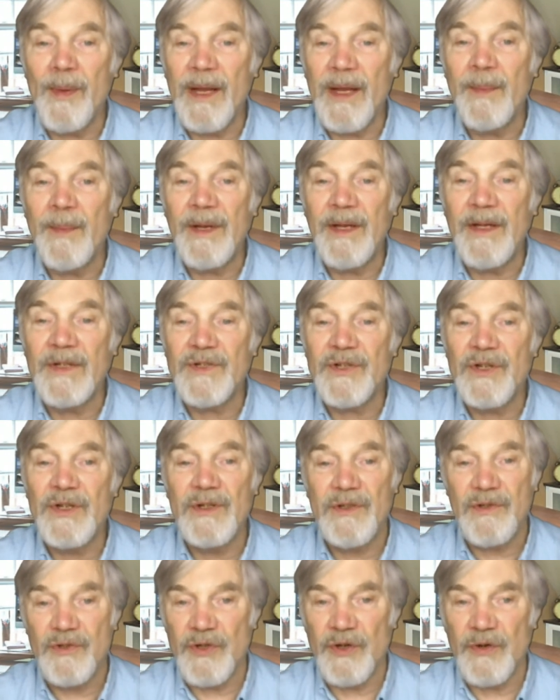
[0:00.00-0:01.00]
babies
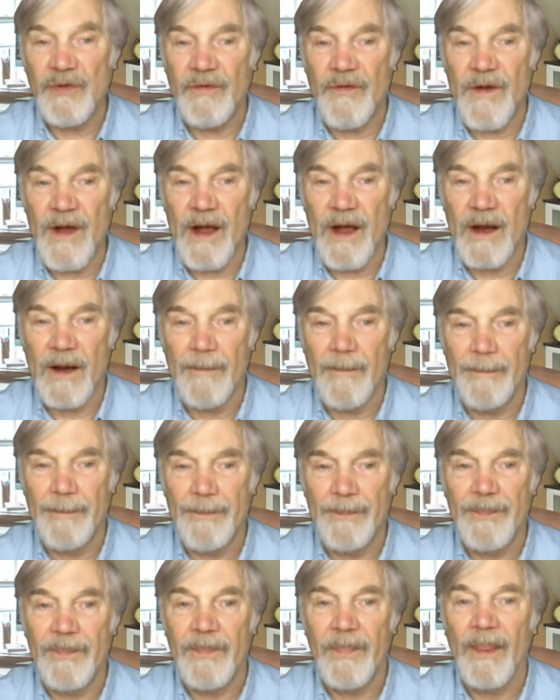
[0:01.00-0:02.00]
so far.
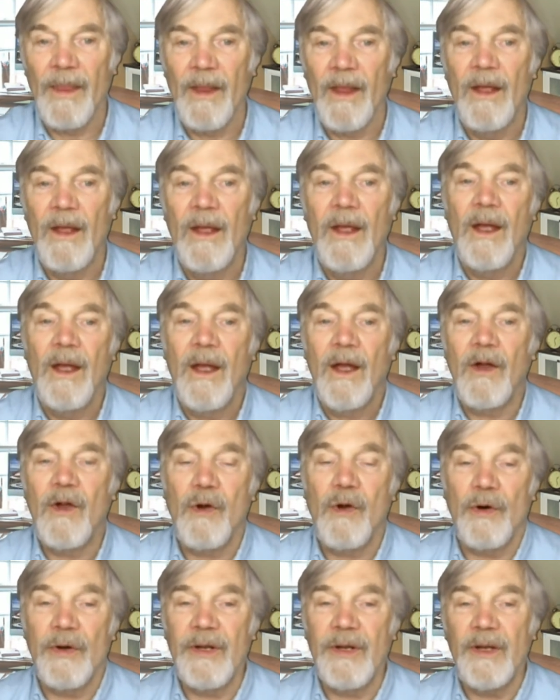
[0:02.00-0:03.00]

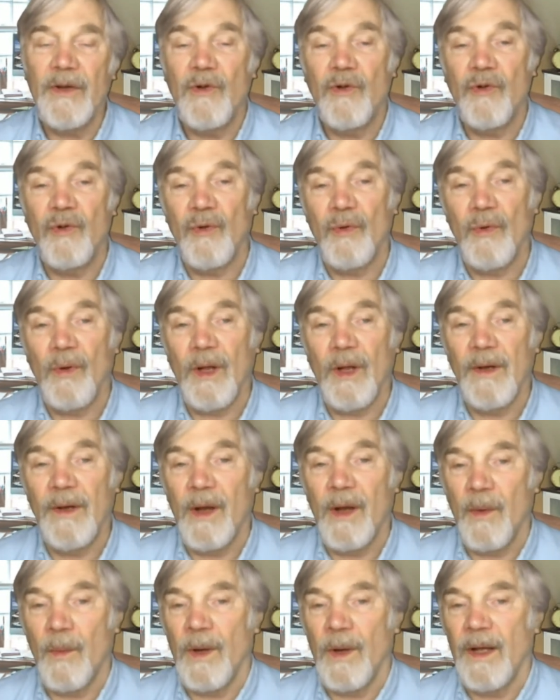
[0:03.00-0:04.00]
According to
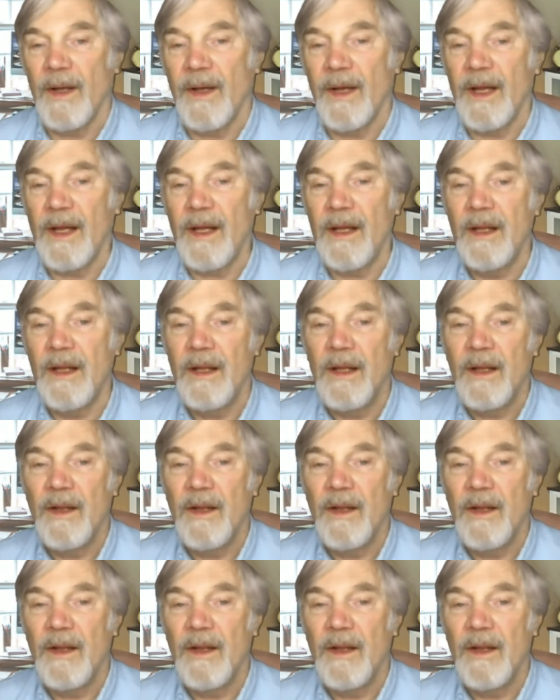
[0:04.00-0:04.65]
Nawani,